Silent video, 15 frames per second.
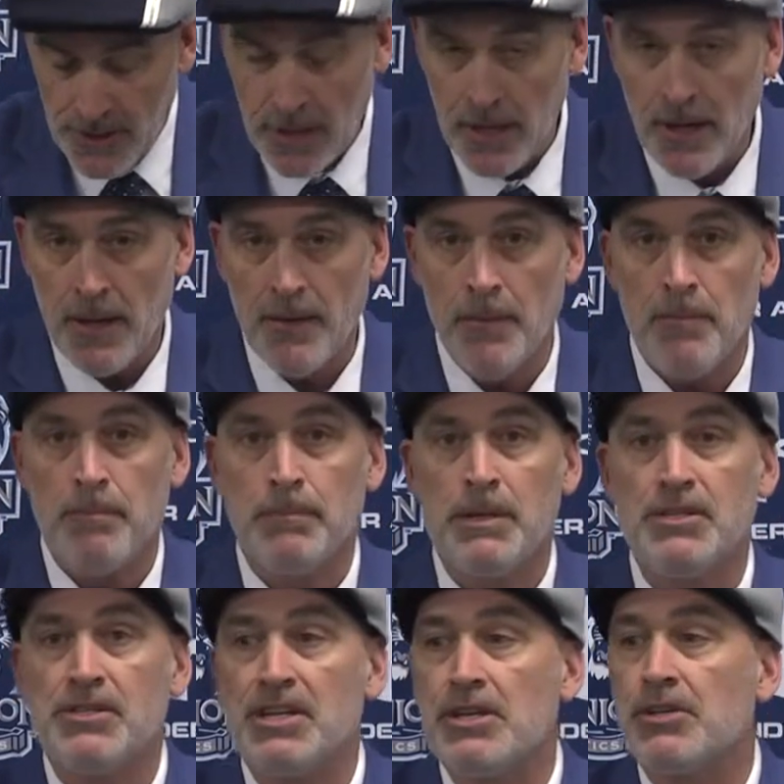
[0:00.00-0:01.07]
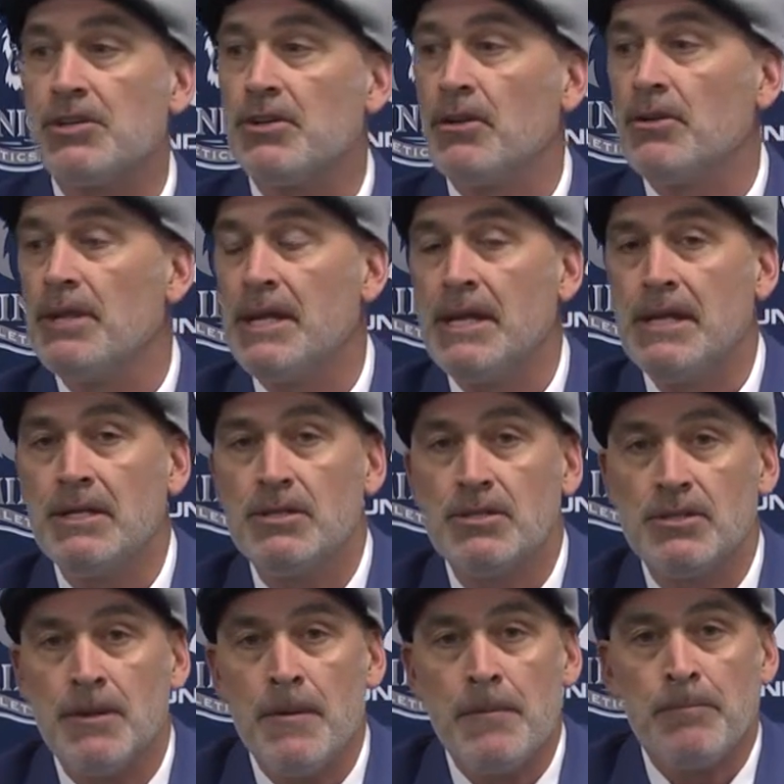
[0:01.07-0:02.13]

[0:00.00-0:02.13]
Uh, positional needs